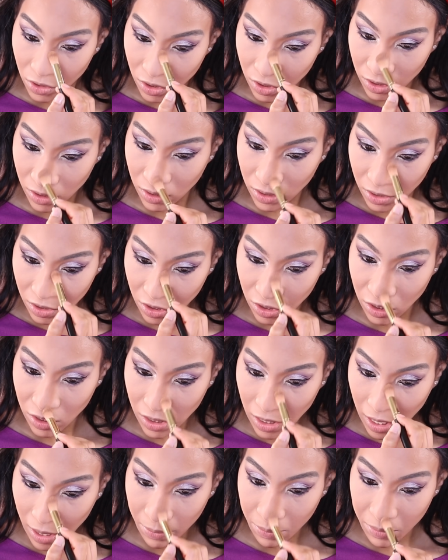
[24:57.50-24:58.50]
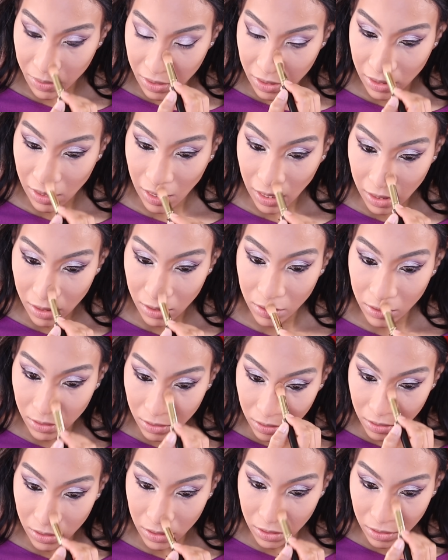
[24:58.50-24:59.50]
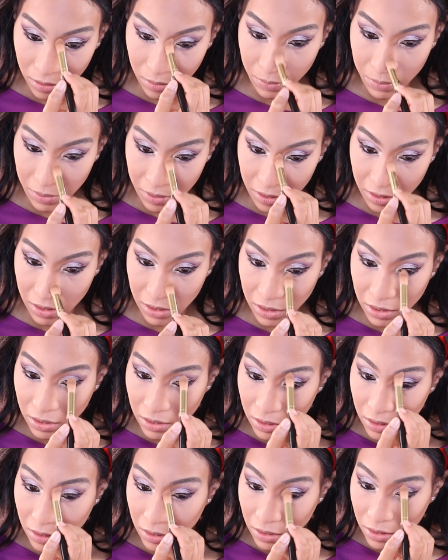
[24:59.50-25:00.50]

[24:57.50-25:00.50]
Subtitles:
Just to sharpen that a little bit.